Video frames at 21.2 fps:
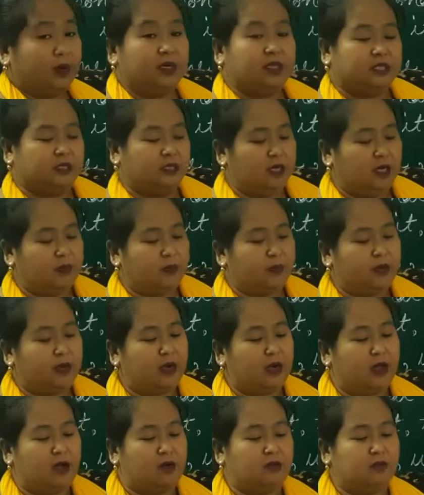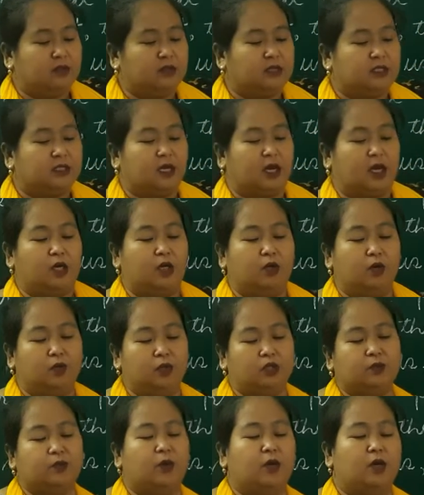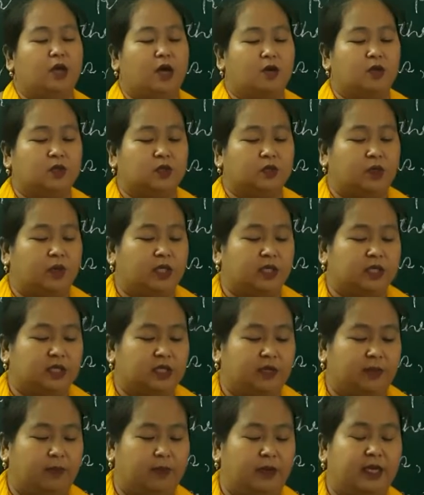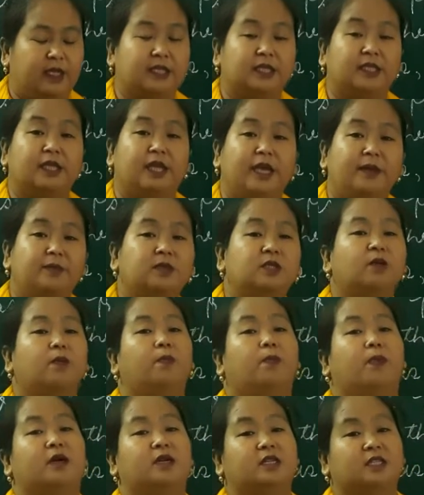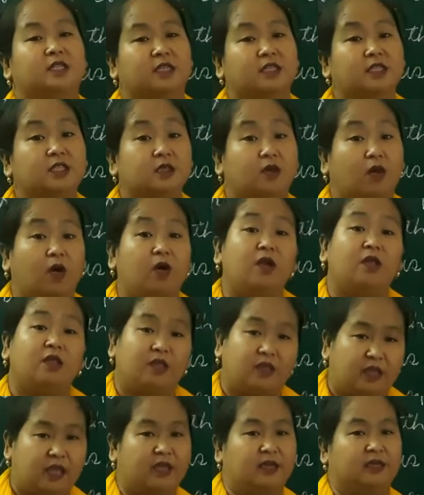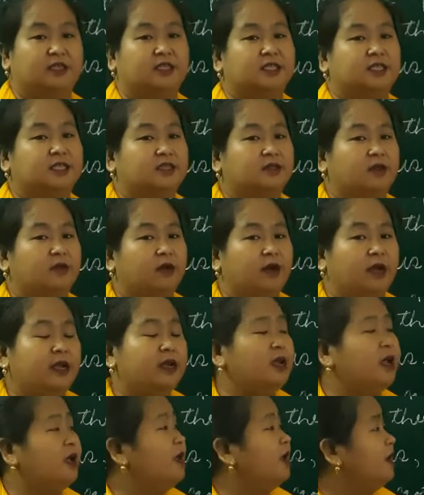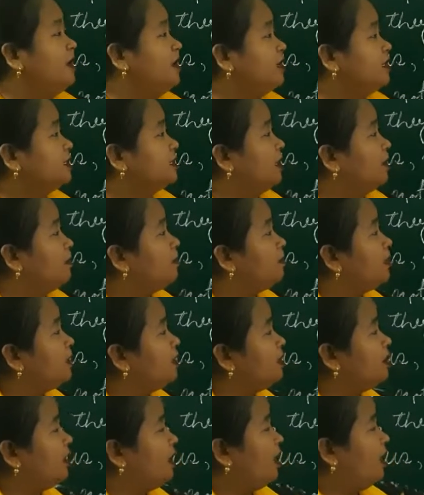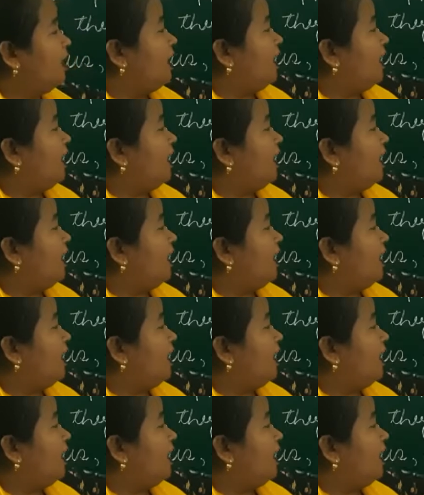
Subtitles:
Personal pronouns are those pronouns which replace names of persons or things. Alright. Example: